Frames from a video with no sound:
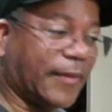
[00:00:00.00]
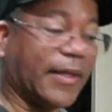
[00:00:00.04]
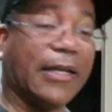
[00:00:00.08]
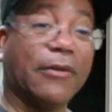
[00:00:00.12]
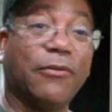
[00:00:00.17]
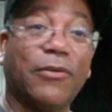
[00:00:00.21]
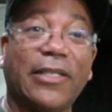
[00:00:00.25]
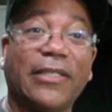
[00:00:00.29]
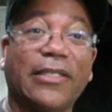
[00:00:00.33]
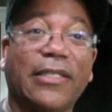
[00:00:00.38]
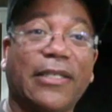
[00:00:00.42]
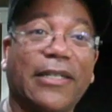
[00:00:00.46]

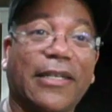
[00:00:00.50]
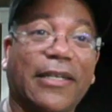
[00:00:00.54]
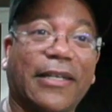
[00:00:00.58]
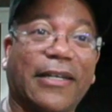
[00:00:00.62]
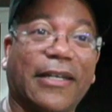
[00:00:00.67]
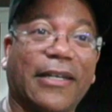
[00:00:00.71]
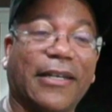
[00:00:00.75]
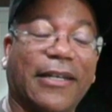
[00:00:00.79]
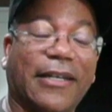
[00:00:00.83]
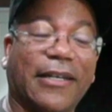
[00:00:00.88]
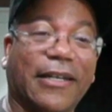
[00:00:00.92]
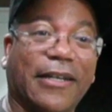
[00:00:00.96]
Was it uh,
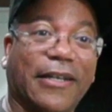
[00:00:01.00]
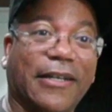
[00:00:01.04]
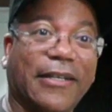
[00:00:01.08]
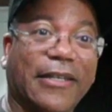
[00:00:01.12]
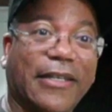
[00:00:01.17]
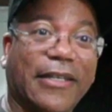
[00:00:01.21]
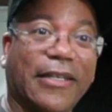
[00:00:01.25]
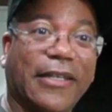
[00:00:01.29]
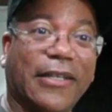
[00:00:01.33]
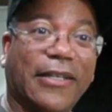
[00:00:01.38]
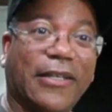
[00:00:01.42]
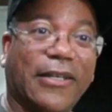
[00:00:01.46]
uh,
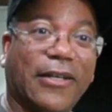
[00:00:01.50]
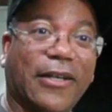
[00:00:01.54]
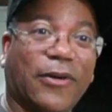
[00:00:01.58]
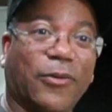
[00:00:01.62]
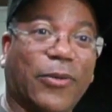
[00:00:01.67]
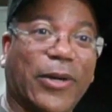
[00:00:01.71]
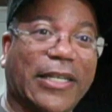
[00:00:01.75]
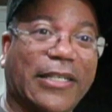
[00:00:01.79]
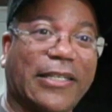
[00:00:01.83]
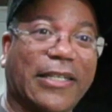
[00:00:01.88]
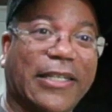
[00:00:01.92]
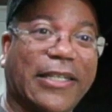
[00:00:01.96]

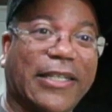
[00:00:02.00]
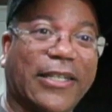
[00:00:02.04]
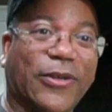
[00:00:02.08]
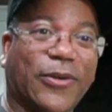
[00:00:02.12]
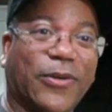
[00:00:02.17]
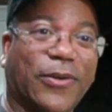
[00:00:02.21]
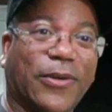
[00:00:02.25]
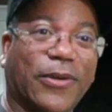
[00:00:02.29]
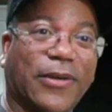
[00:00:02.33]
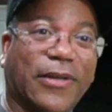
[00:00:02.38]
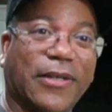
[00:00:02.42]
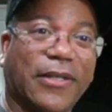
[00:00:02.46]
Wesley
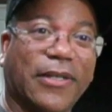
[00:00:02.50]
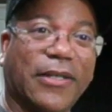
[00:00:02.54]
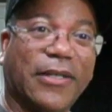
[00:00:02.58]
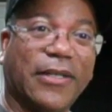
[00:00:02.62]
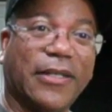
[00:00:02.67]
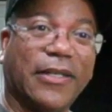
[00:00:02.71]
or